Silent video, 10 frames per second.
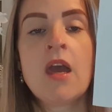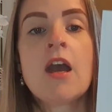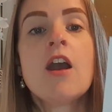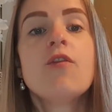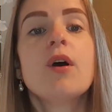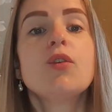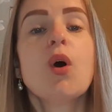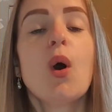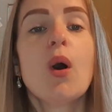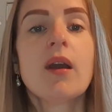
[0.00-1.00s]
If we're
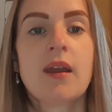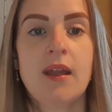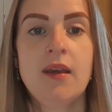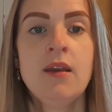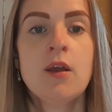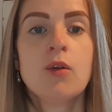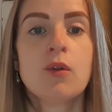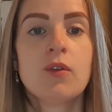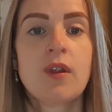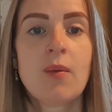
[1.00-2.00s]
talking to
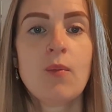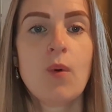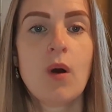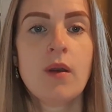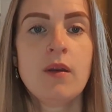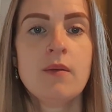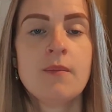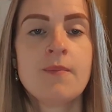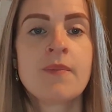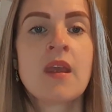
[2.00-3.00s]
someone
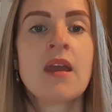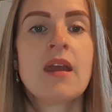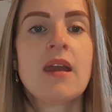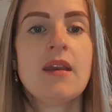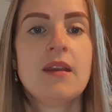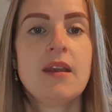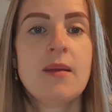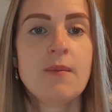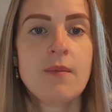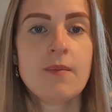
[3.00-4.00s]
in an
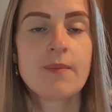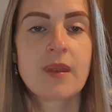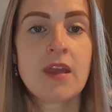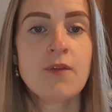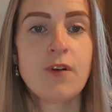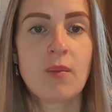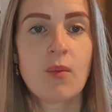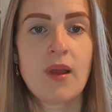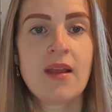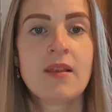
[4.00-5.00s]
informal
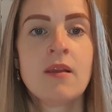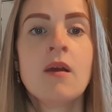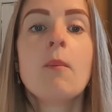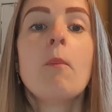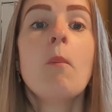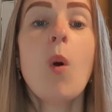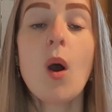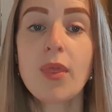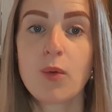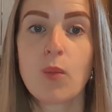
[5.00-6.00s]
way,
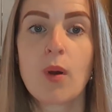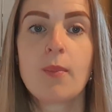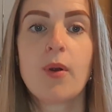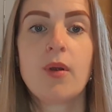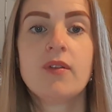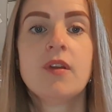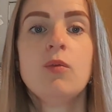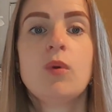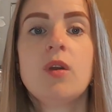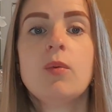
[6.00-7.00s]
more than one person,
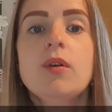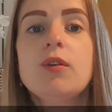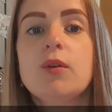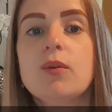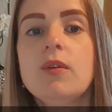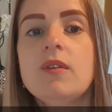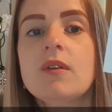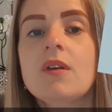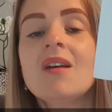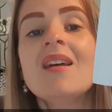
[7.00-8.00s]
we would use
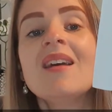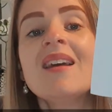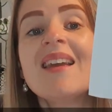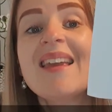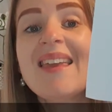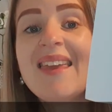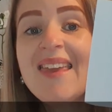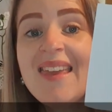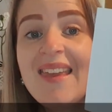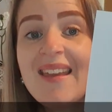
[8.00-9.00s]

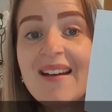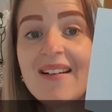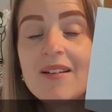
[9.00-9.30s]
ihr.